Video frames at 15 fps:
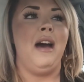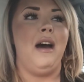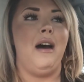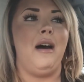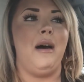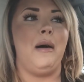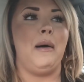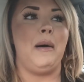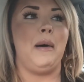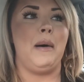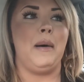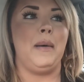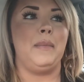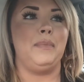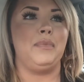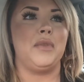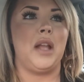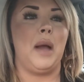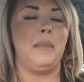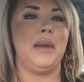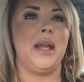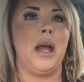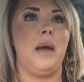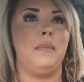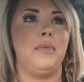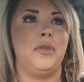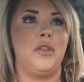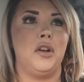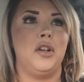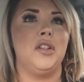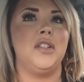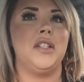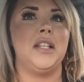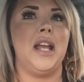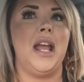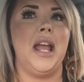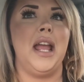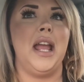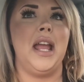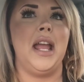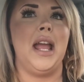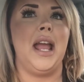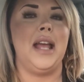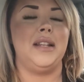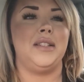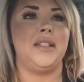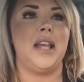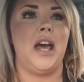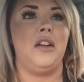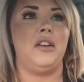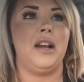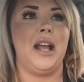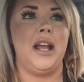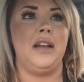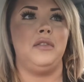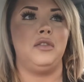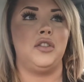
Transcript: coming up Thursday and Saturday.